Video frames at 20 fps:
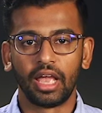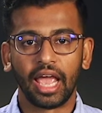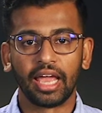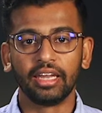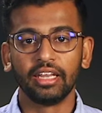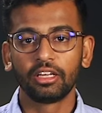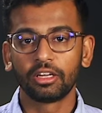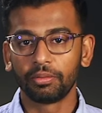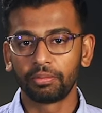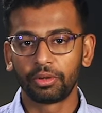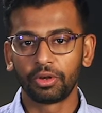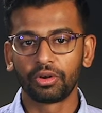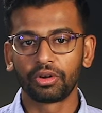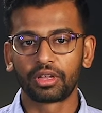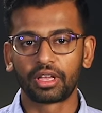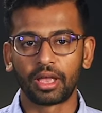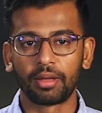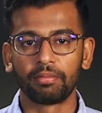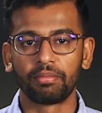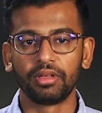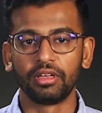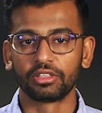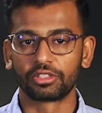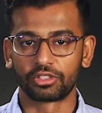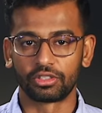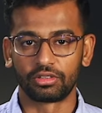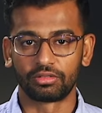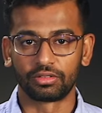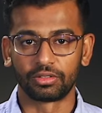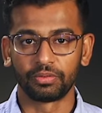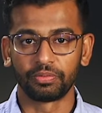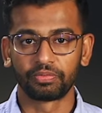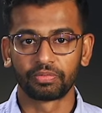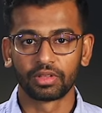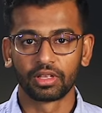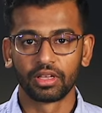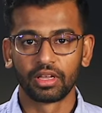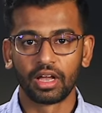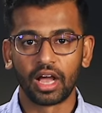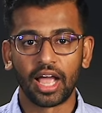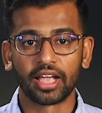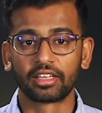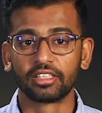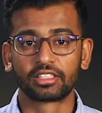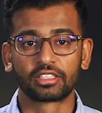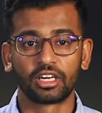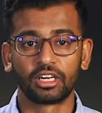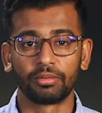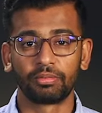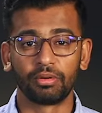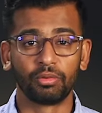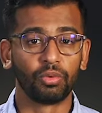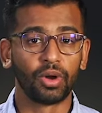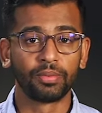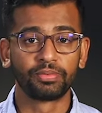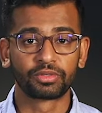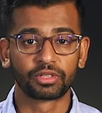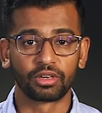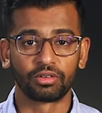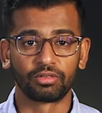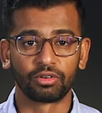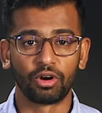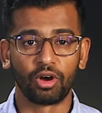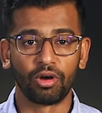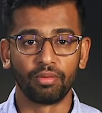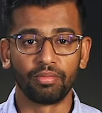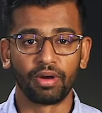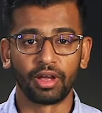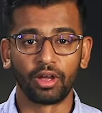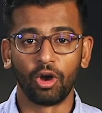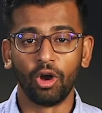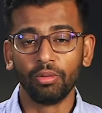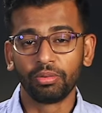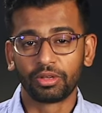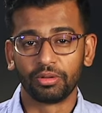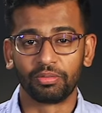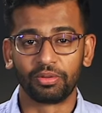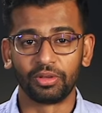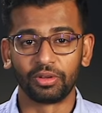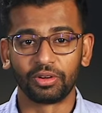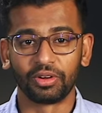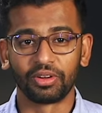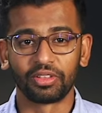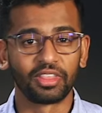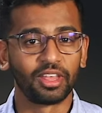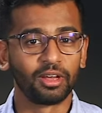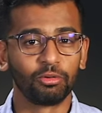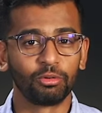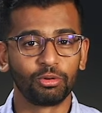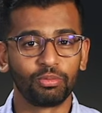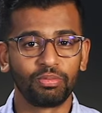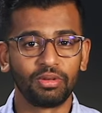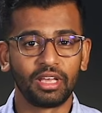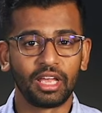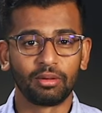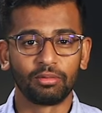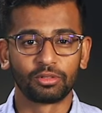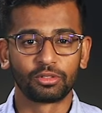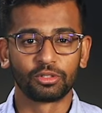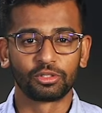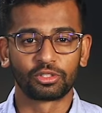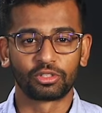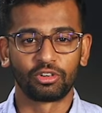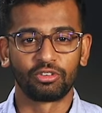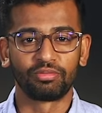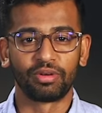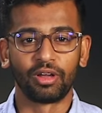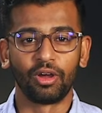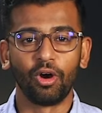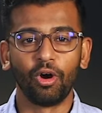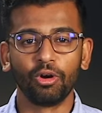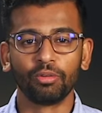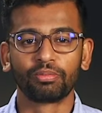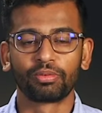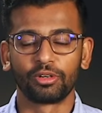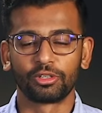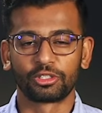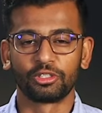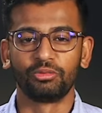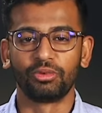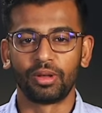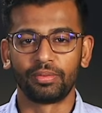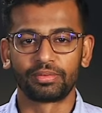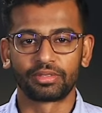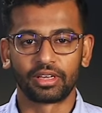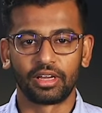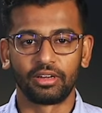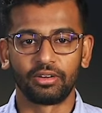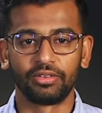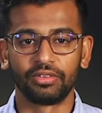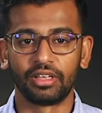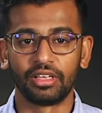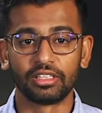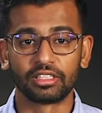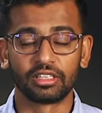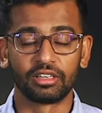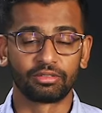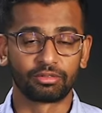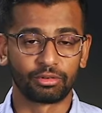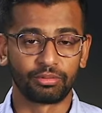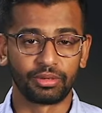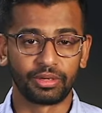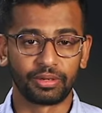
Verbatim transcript: Any computer can be a server. I could start up a web server on my home computer that would be able to serve my own personal website on the internet for